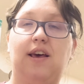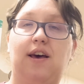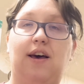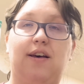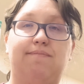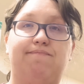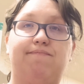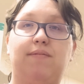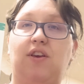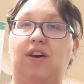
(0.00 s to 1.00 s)

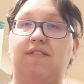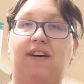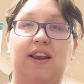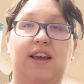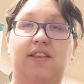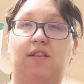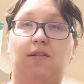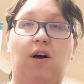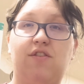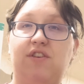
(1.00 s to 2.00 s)
You can find it in the
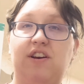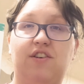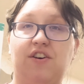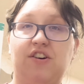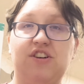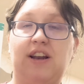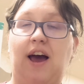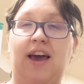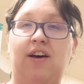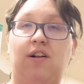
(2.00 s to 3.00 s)
laundry detergent
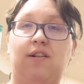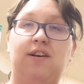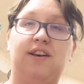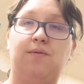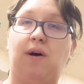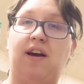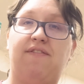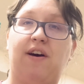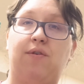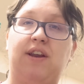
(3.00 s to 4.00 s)
aisle is where I
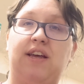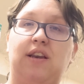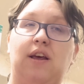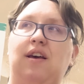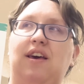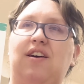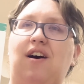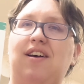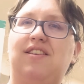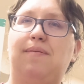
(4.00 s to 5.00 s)
found it. It
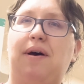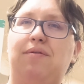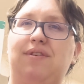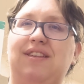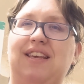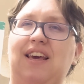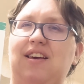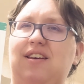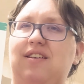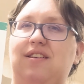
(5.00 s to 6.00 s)
cost about $6
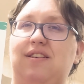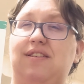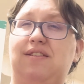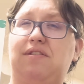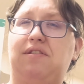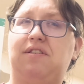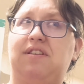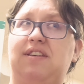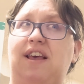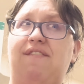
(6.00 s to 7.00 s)
or
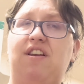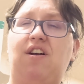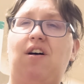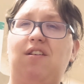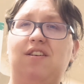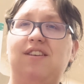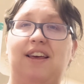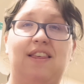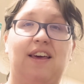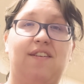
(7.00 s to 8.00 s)
$7,
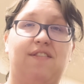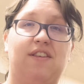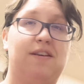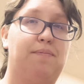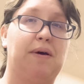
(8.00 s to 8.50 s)
I think, for this big